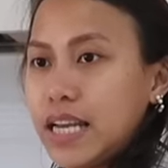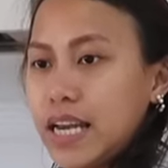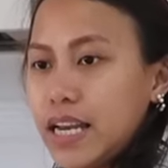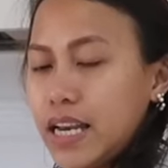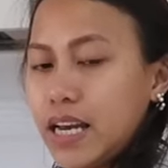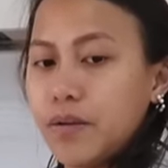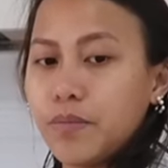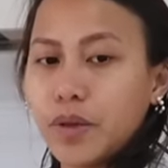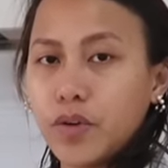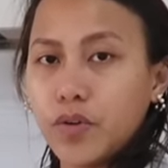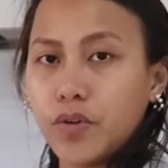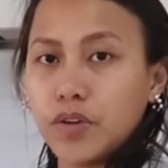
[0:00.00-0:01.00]
ni Ayla
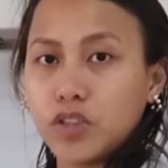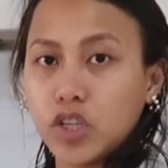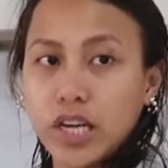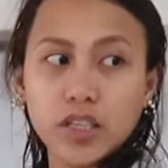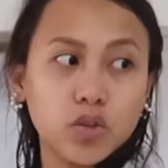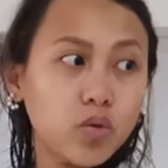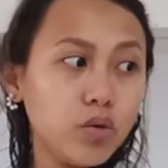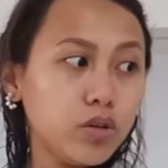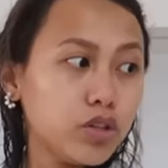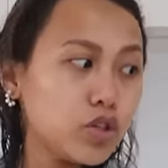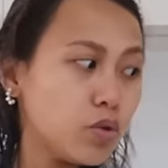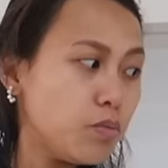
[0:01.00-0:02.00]
because she has
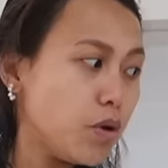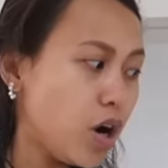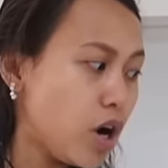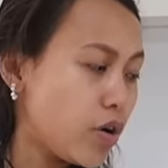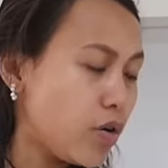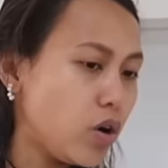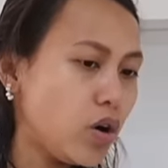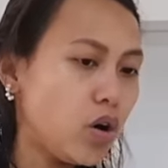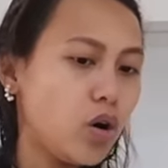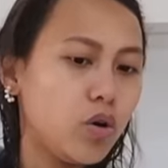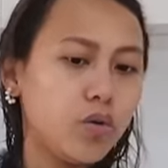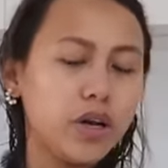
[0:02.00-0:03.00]
school
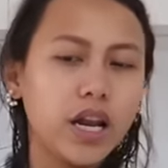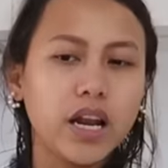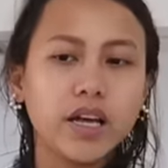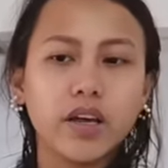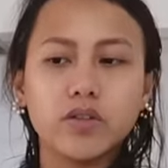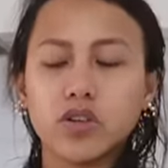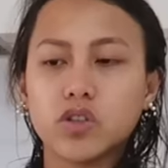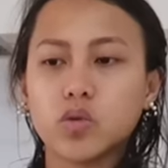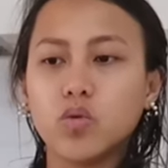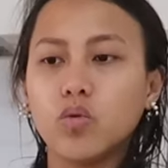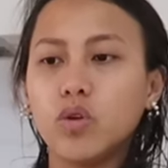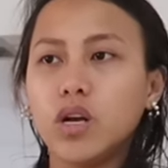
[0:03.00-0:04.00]
tomorrow. Ilalagay ko siya
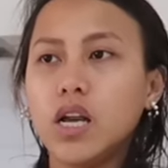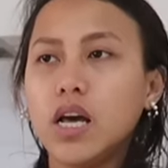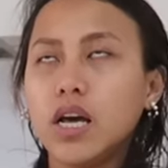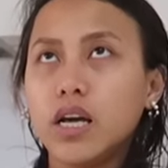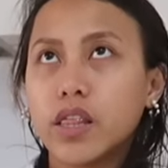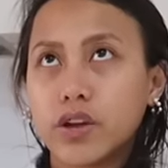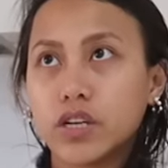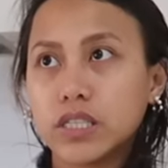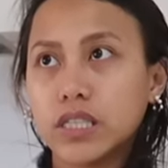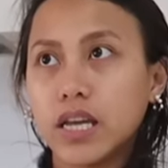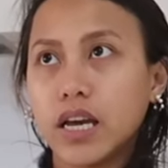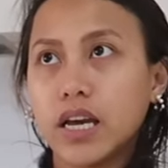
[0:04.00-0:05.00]
school
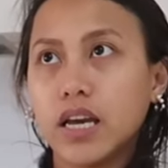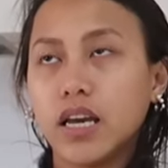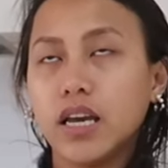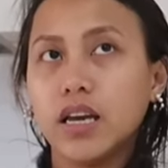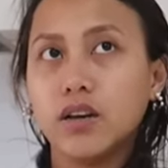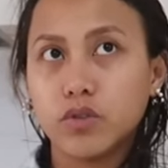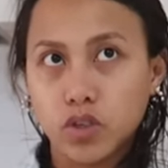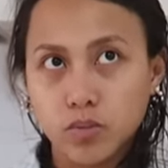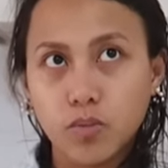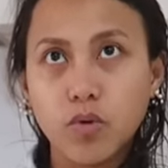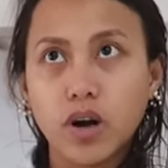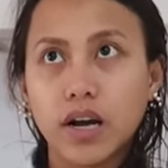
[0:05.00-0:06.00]
Thursday, which is
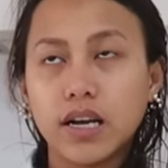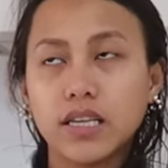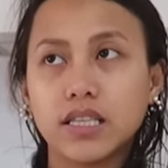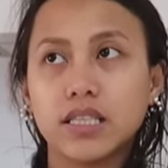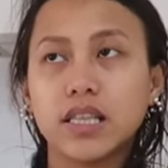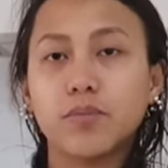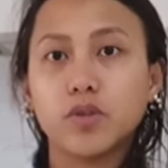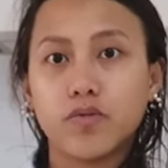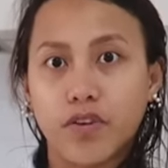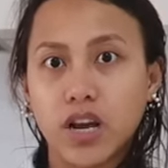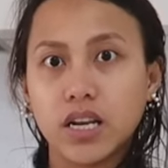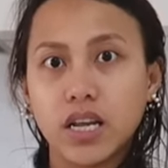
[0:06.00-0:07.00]
bukas, tapos
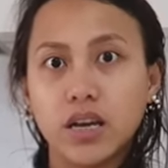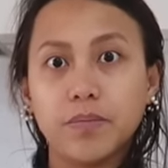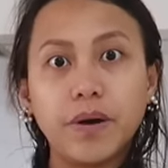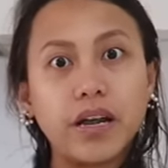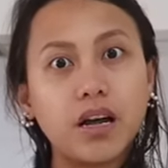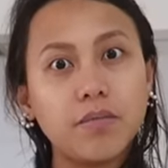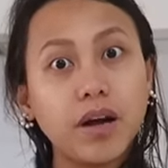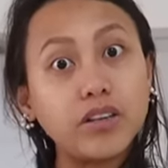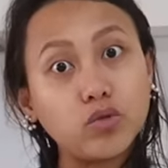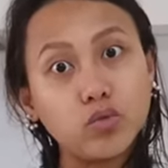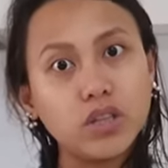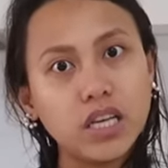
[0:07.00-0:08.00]
Friday. Para maka
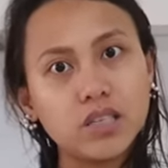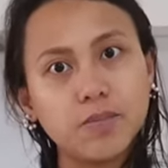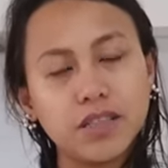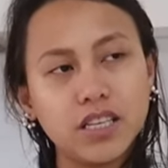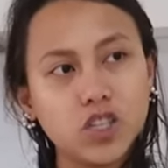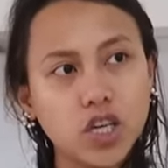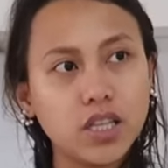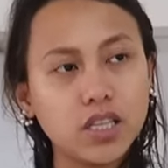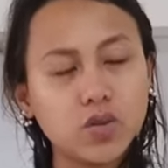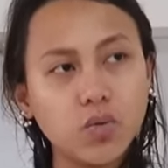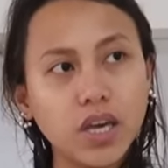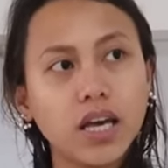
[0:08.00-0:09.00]
2 days pa din siya
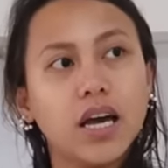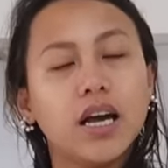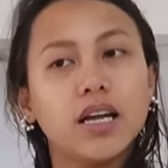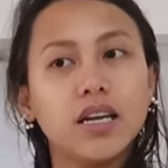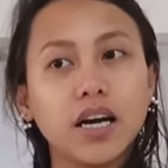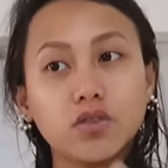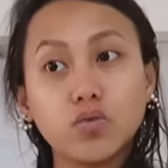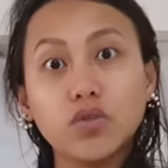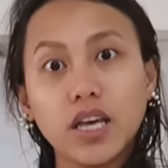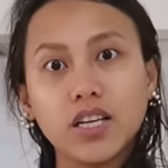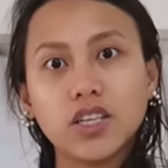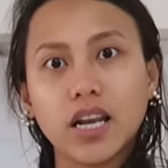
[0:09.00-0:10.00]
this week. Naka 2
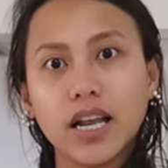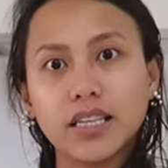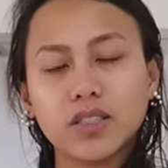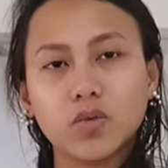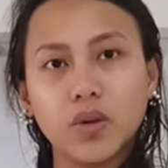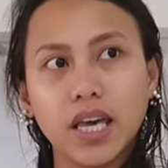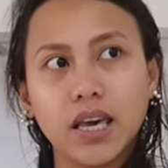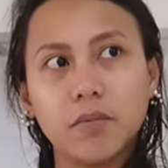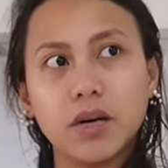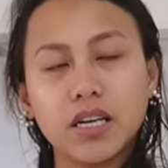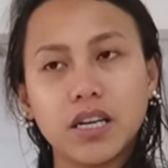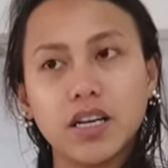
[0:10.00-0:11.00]
days siya last week, eh,
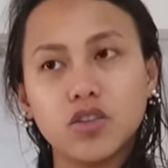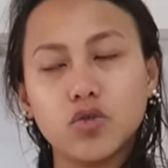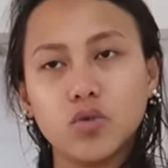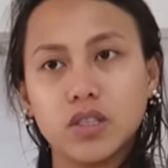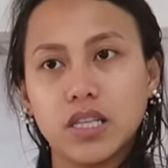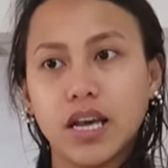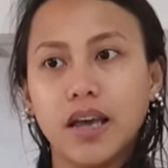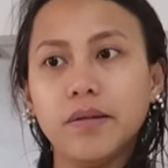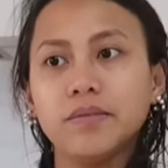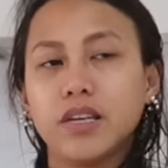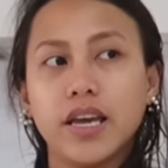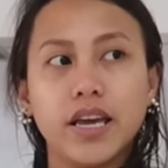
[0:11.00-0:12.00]
Monday,
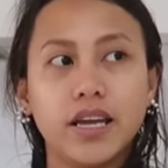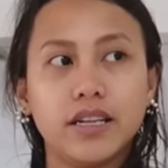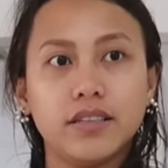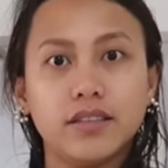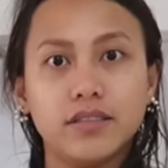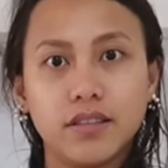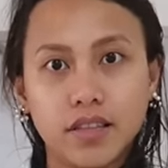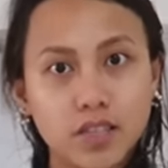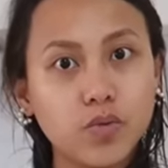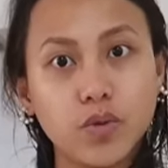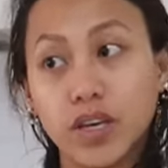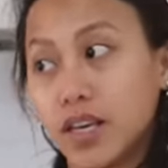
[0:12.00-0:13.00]
Tuesday, and
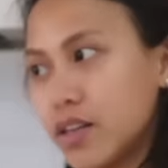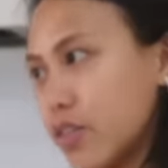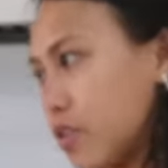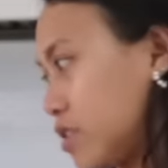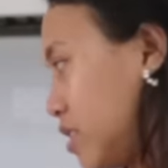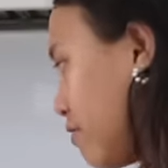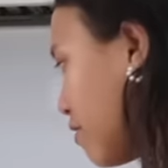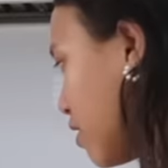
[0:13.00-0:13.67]
this week, Thursday,